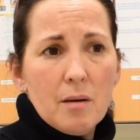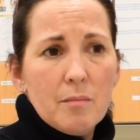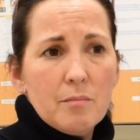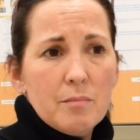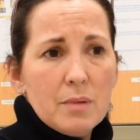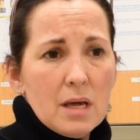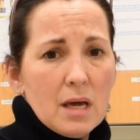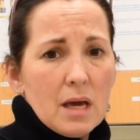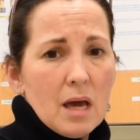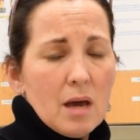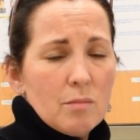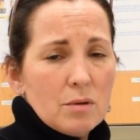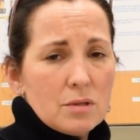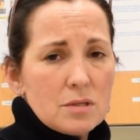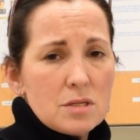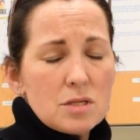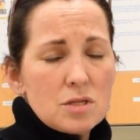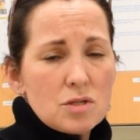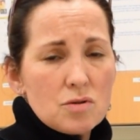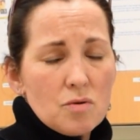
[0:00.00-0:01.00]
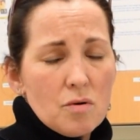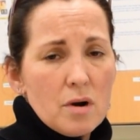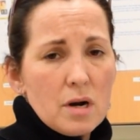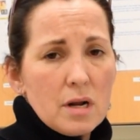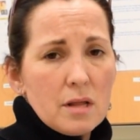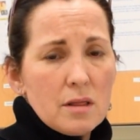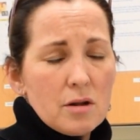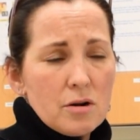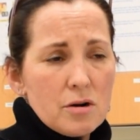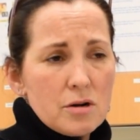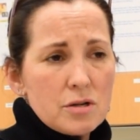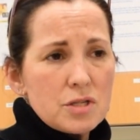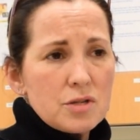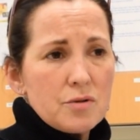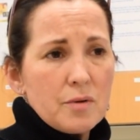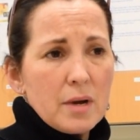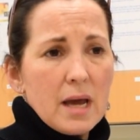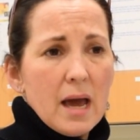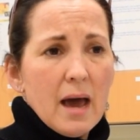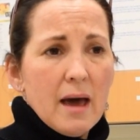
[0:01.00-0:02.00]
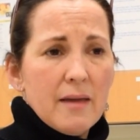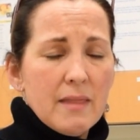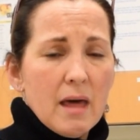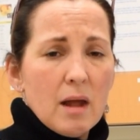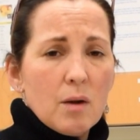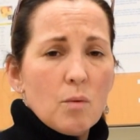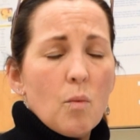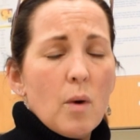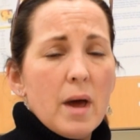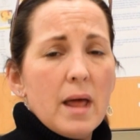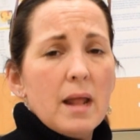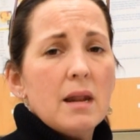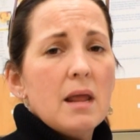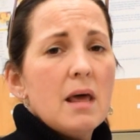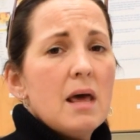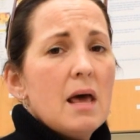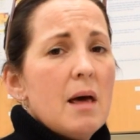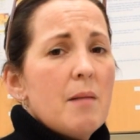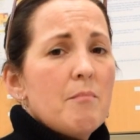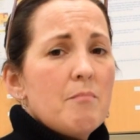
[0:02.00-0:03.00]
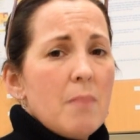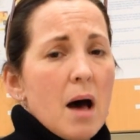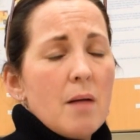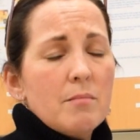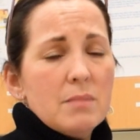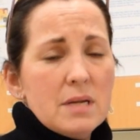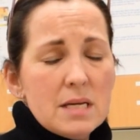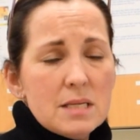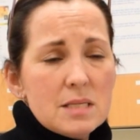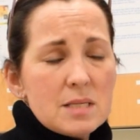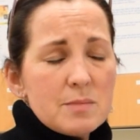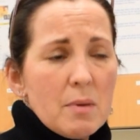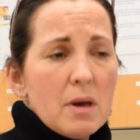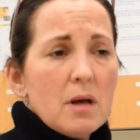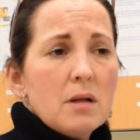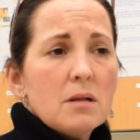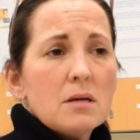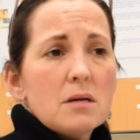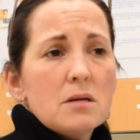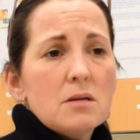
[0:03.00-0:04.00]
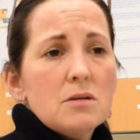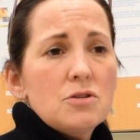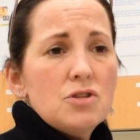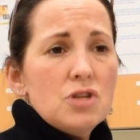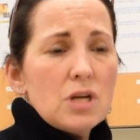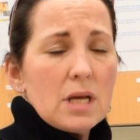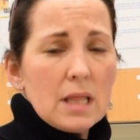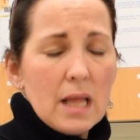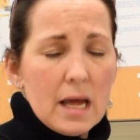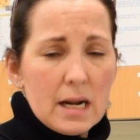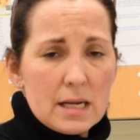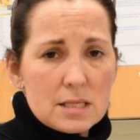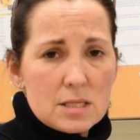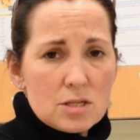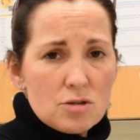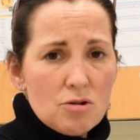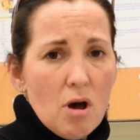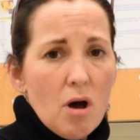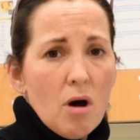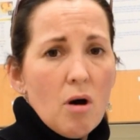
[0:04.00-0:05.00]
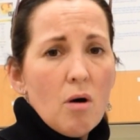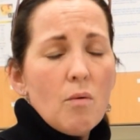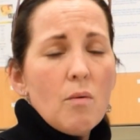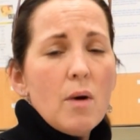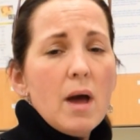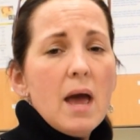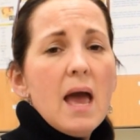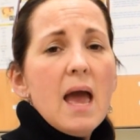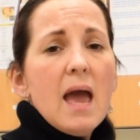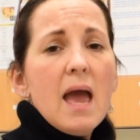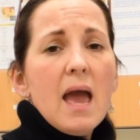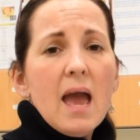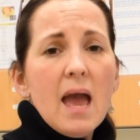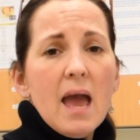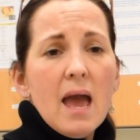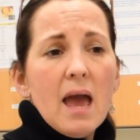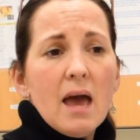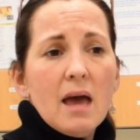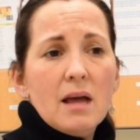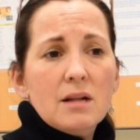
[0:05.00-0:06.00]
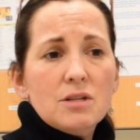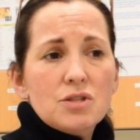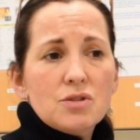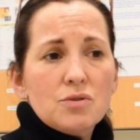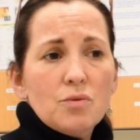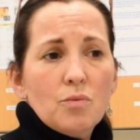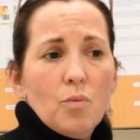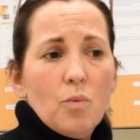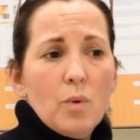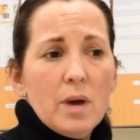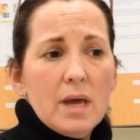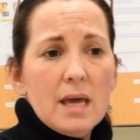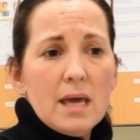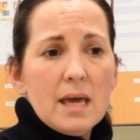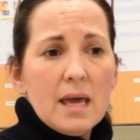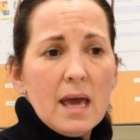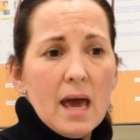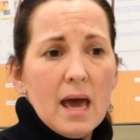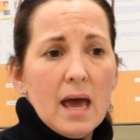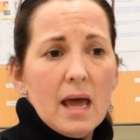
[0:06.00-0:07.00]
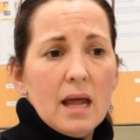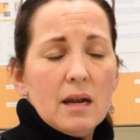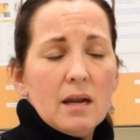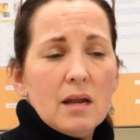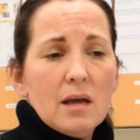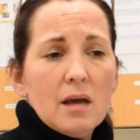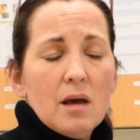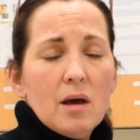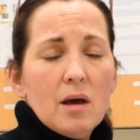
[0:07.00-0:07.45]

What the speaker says: being able to store it in the nursery. And then when mom needs milk, she can let us know, and we can